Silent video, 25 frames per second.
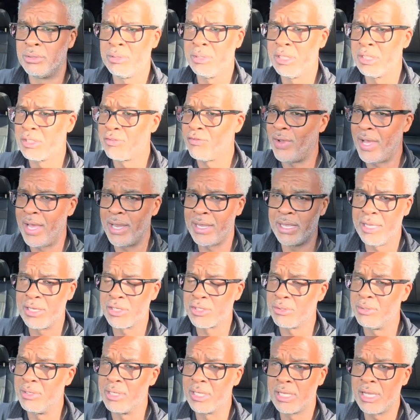It's
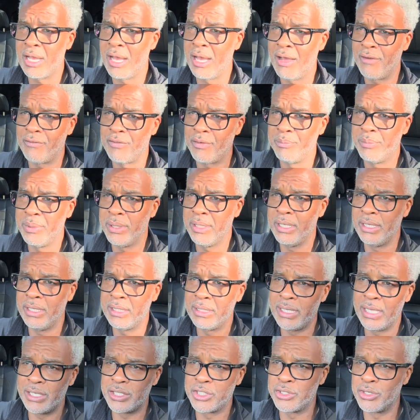financial. And God
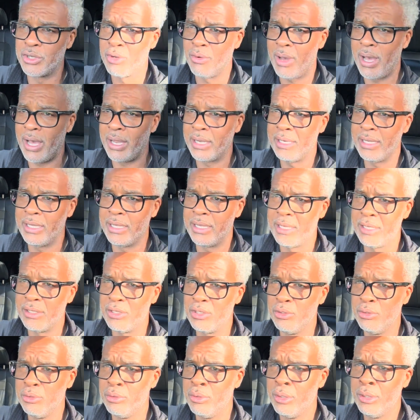forbid that you go out there and
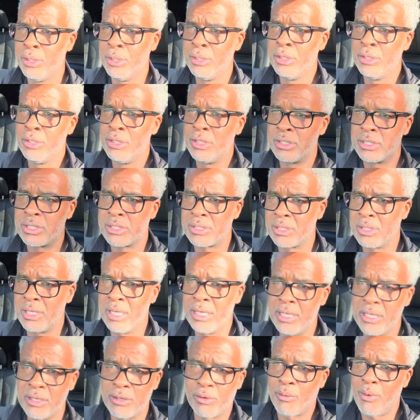you
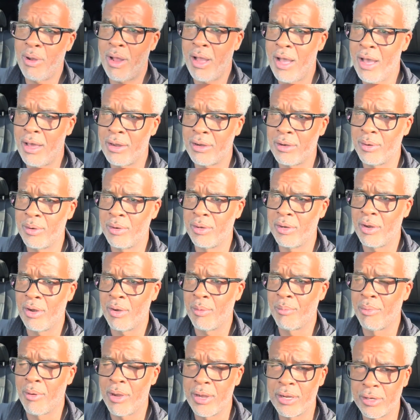sling a rod or
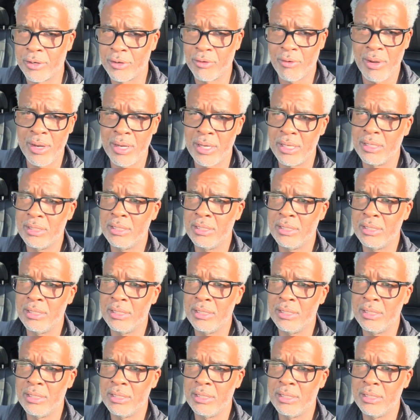break a crank.